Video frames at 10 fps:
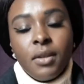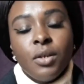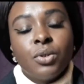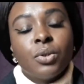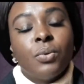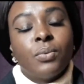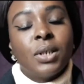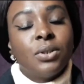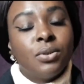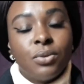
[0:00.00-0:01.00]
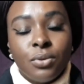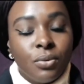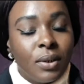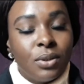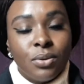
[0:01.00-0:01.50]
so what do
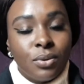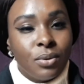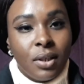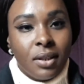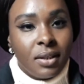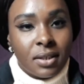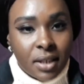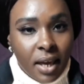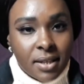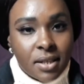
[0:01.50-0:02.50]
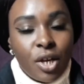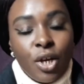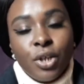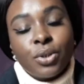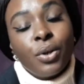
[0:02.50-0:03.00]
you do in this case?
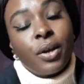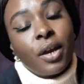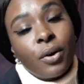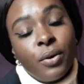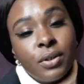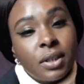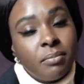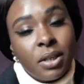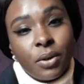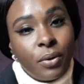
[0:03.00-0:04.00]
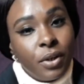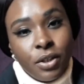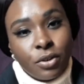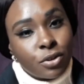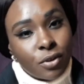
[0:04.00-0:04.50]
So you can simply go in
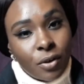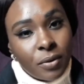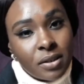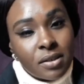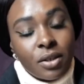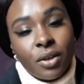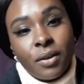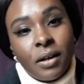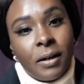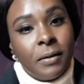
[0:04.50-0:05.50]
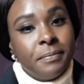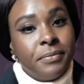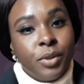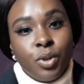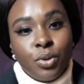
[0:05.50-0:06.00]
your stories.
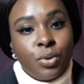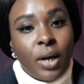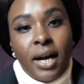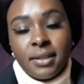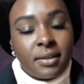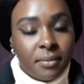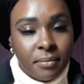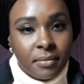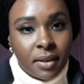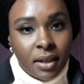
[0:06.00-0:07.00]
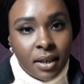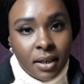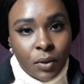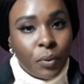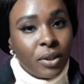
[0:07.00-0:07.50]
You ask them,
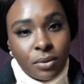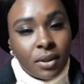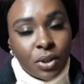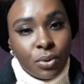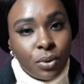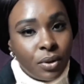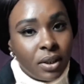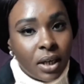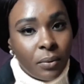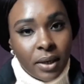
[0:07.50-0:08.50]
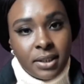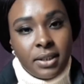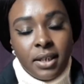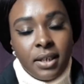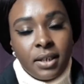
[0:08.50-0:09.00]
what do they do on their wash day?